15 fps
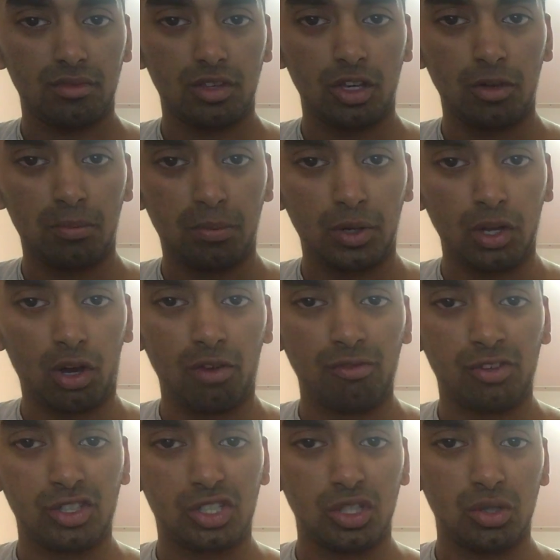You put it on
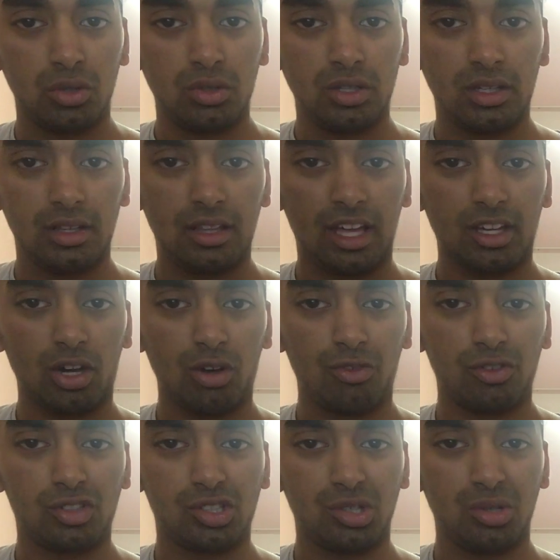for 2, let go
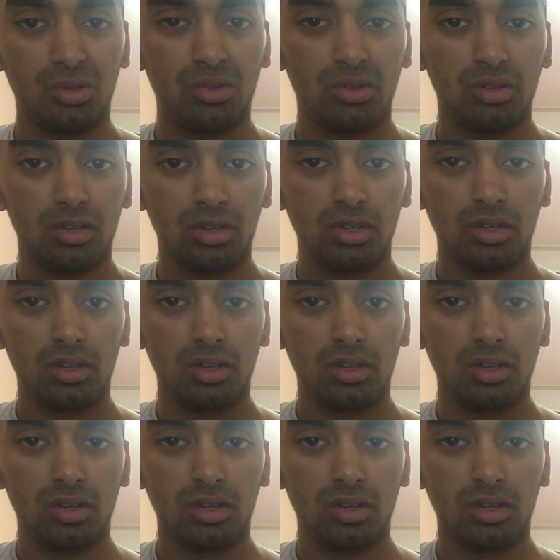for 2.